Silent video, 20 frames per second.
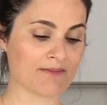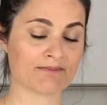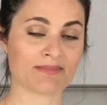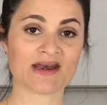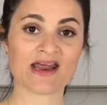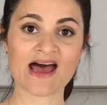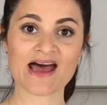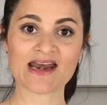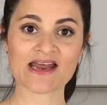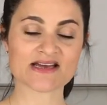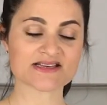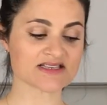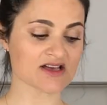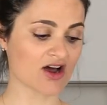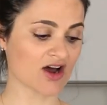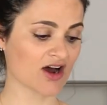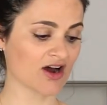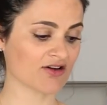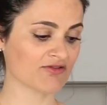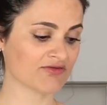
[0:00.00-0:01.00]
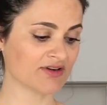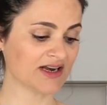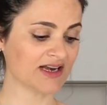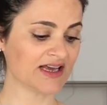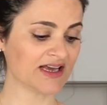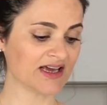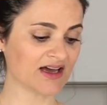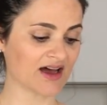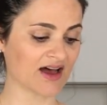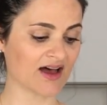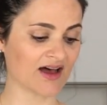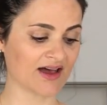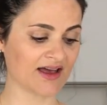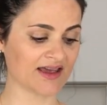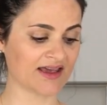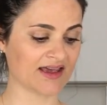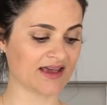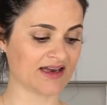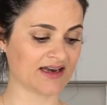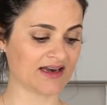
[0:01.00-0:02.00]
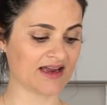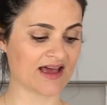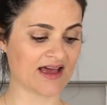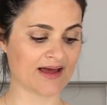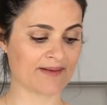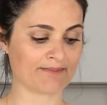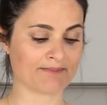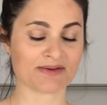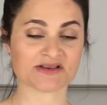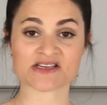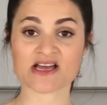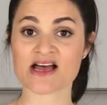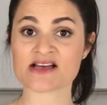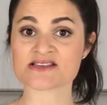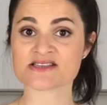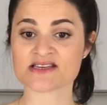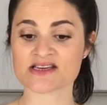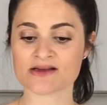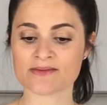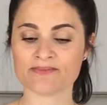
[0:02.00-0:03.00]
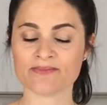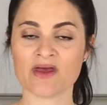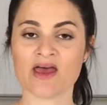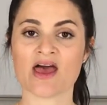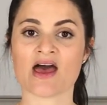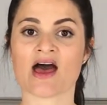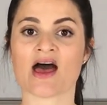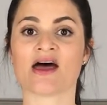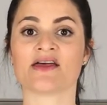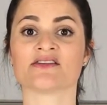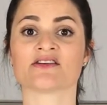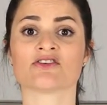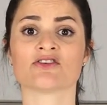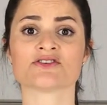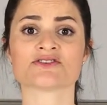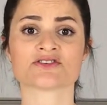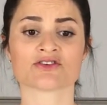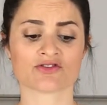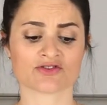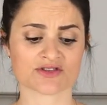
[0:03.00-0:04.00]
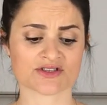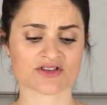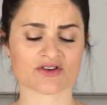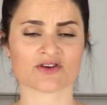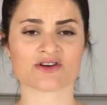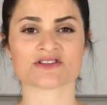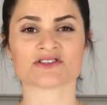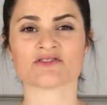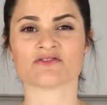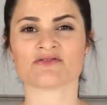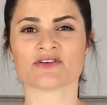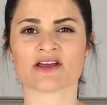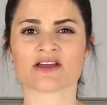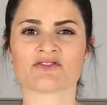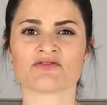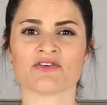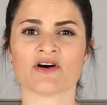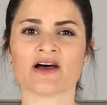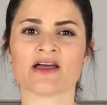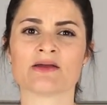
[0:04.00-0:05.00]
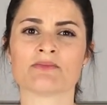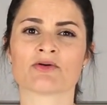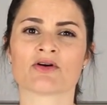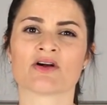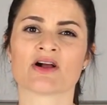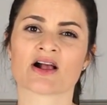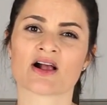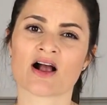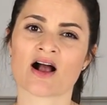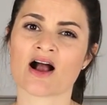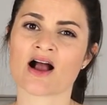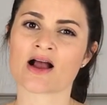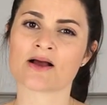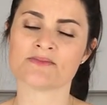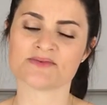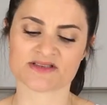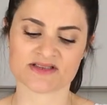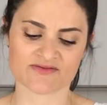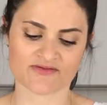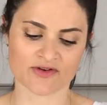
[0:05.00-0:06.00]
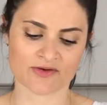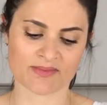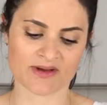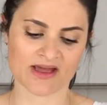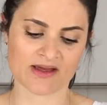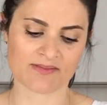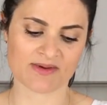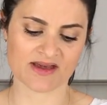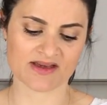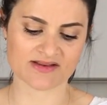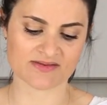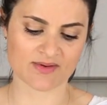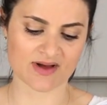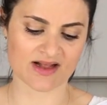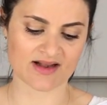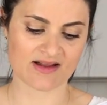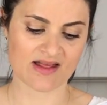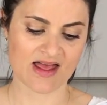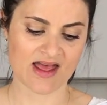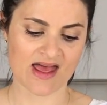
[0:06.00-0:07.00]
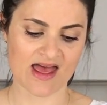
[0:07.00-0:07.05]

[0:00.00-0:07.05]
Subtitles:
Bananas are really high in potassium, and they're also a good source of like fiber and carbs for baby as well.